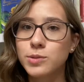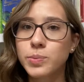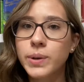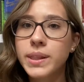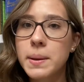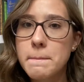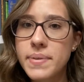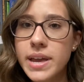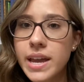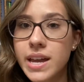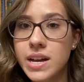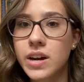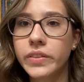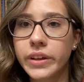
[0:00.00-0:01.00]
really
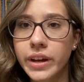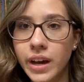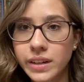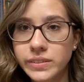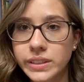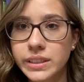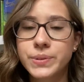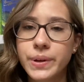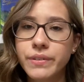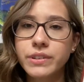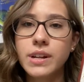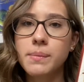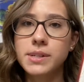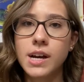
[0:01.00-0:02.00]
big on the cover. So every
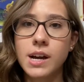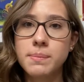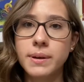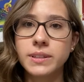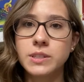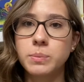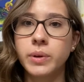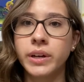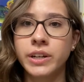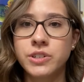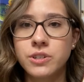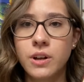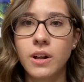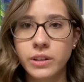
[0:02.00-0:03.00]
time I talk about this book, I
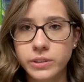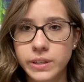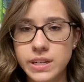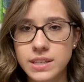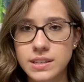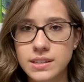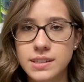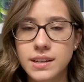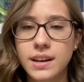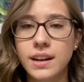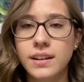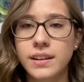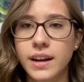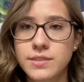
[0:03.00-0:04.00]
just call it Crescent City
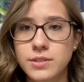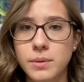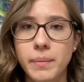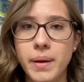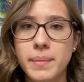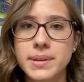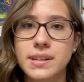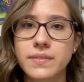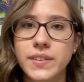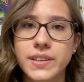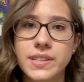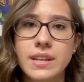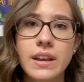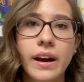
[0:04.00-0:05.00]
and then I have to remind myself
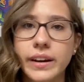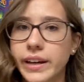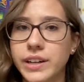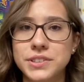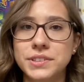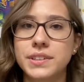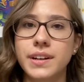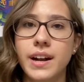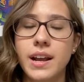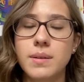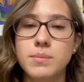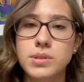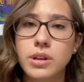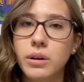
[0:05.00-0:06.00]
that's not actually the
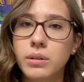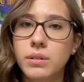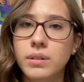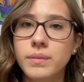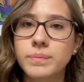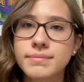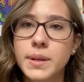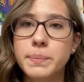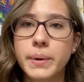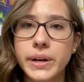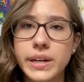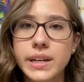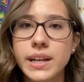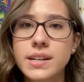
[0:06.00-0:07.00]
name. So the
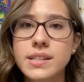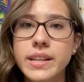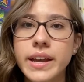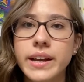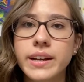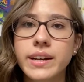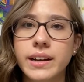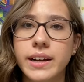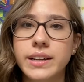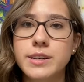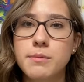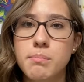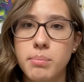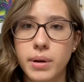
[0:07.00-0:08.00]
marketing on that kind
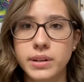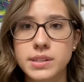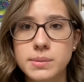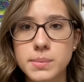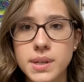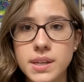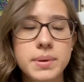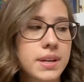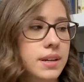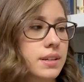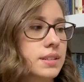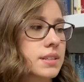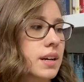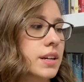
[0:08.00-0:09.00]
of bugs me
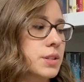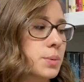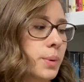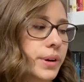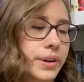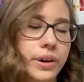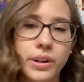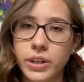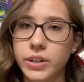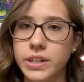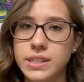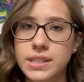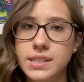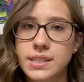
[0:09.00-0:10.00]
because I just want to call it
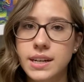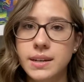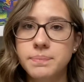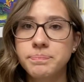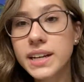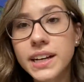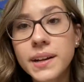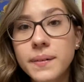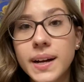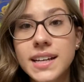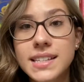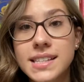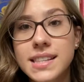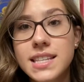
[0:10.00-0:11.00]
Crescent City.
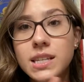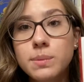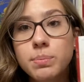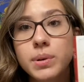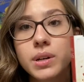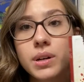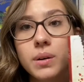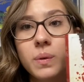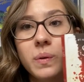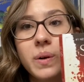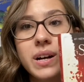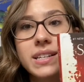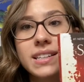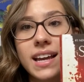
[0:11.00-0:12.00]
Anyways, this book
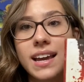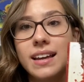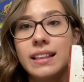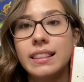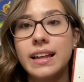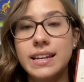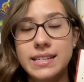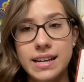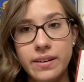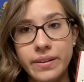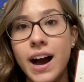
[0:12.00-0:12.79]
was a letdown.